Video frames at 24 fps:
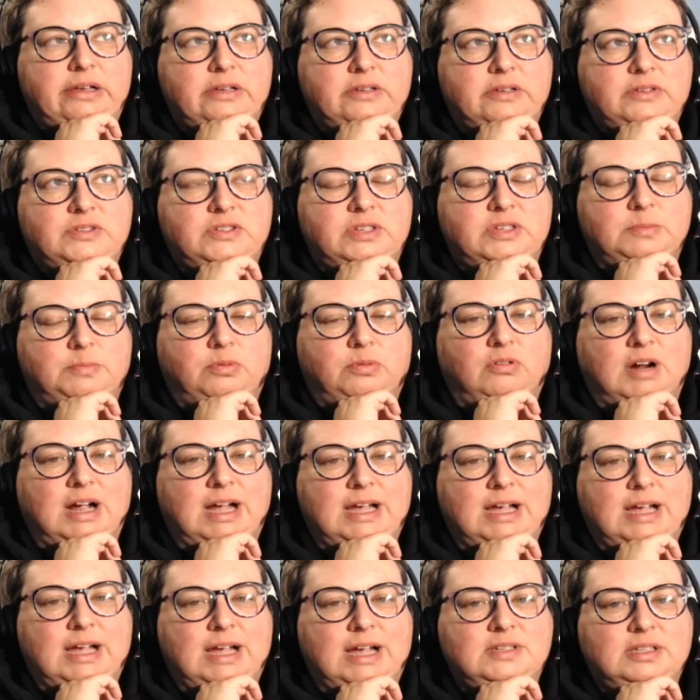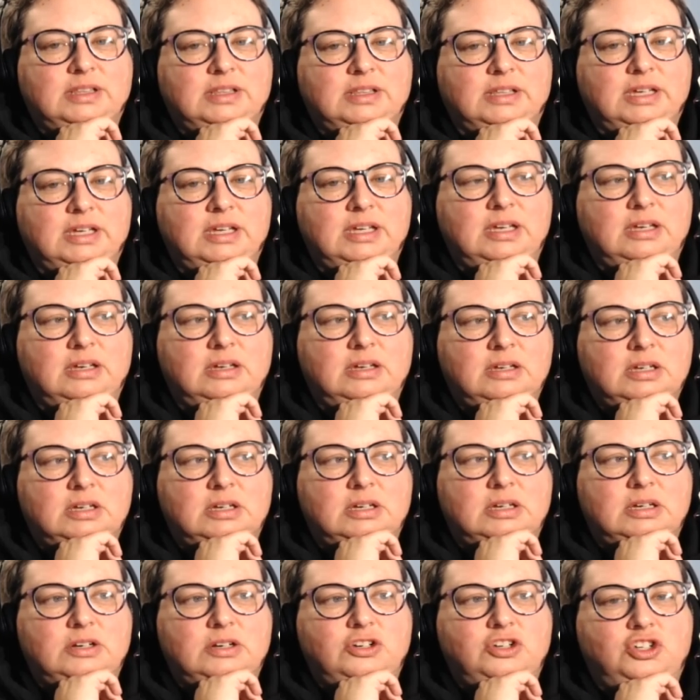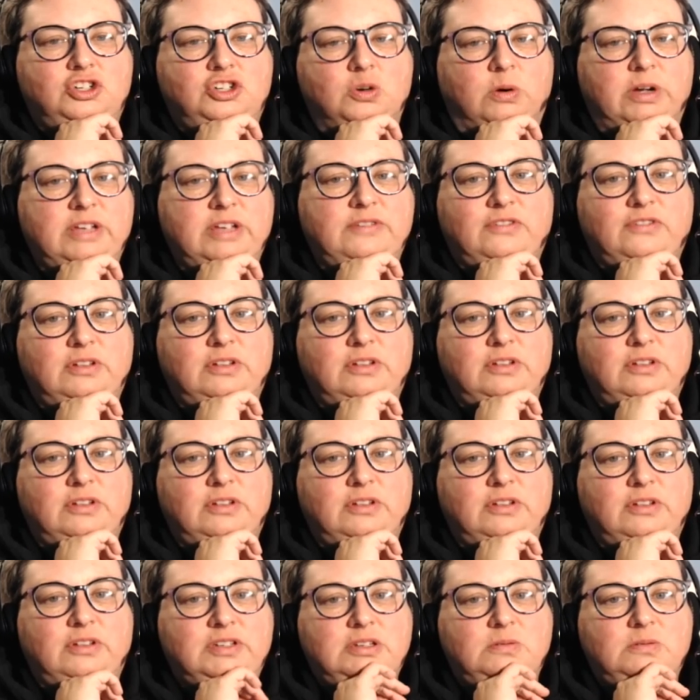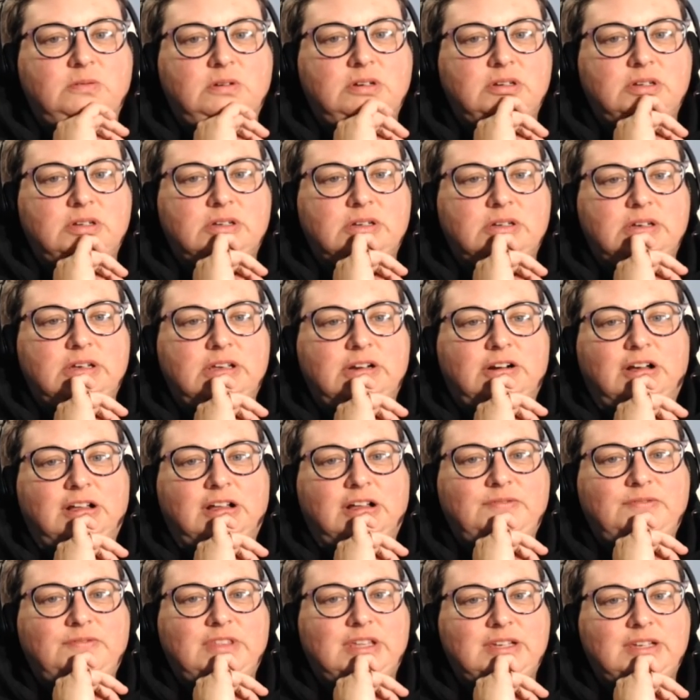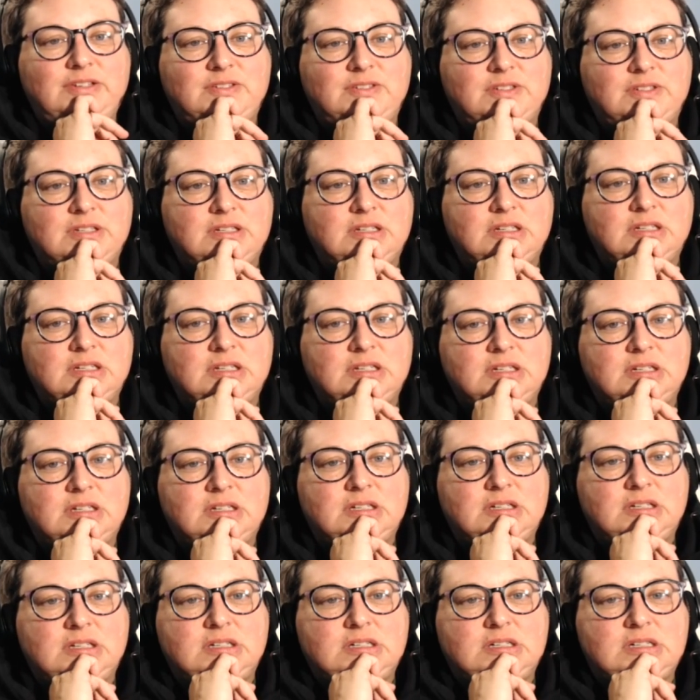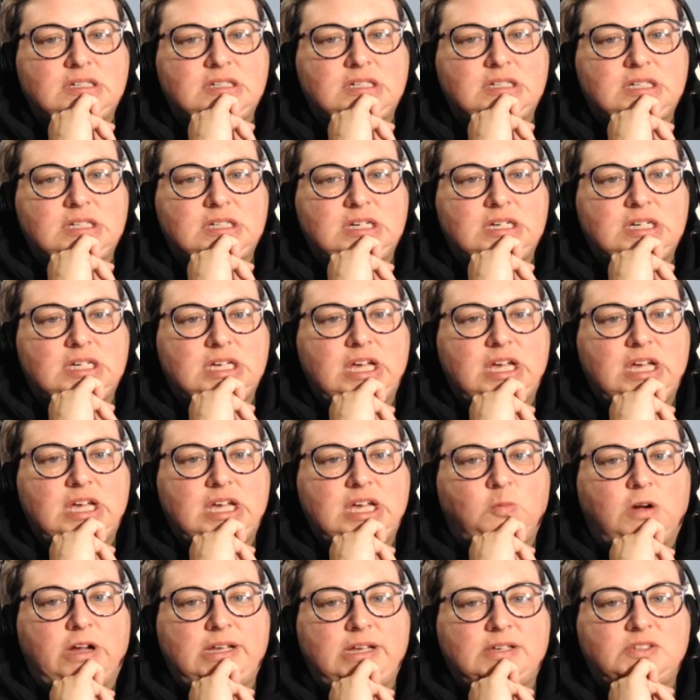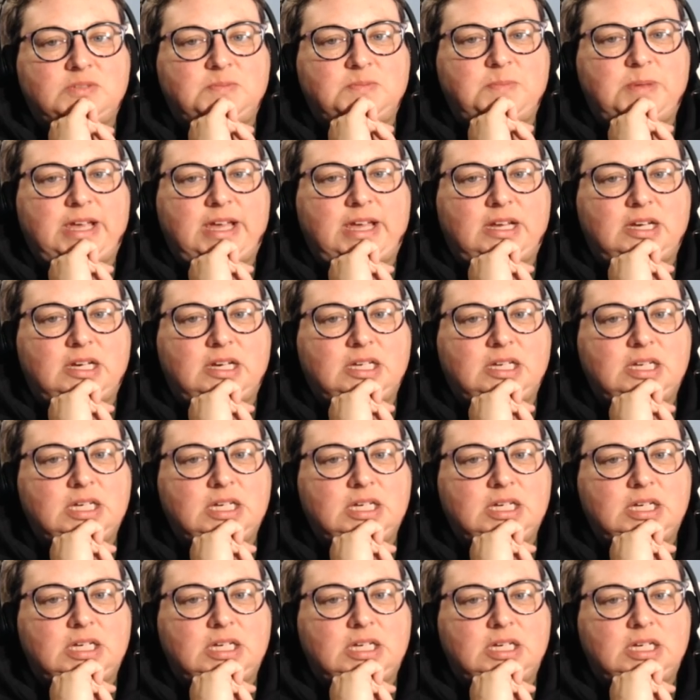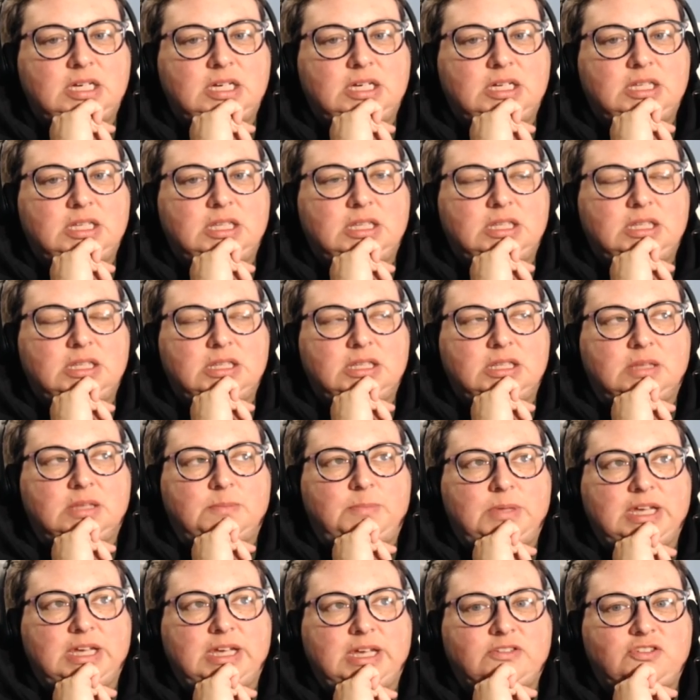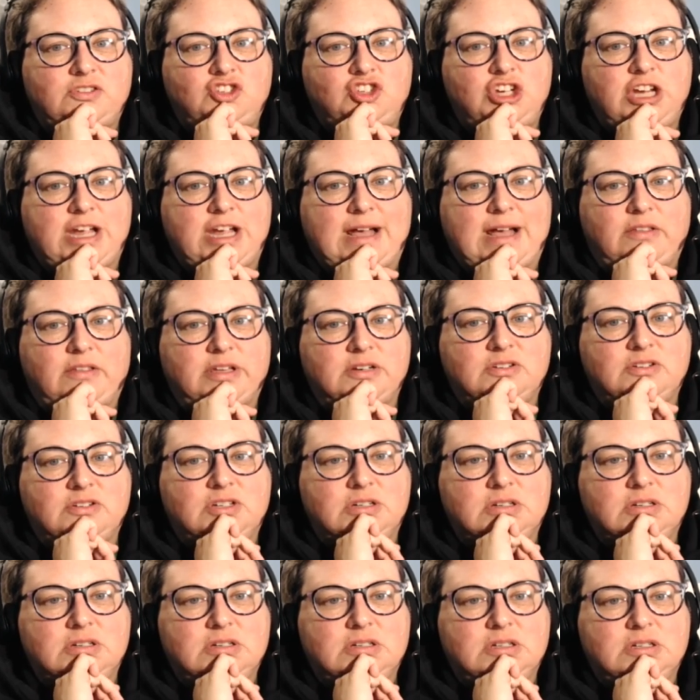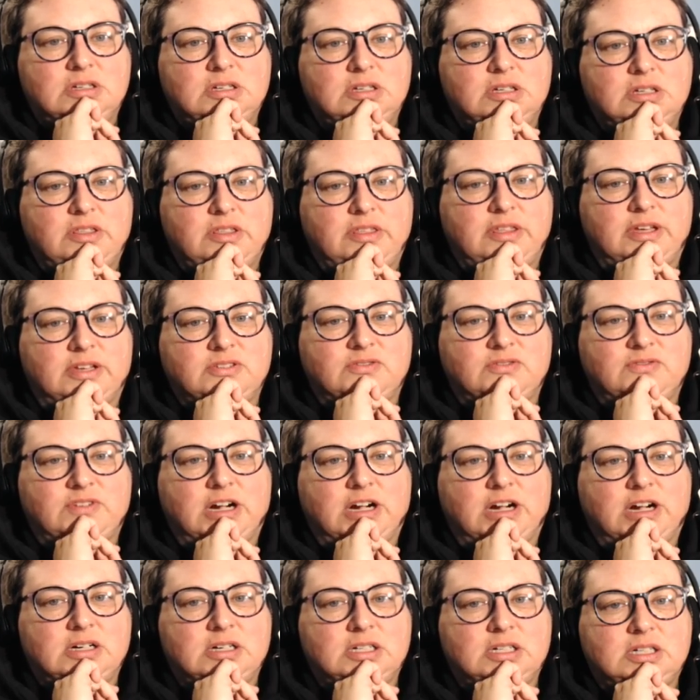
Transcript: surprisingly joyful to you in all of this? And what has been the biggest challenge thus far?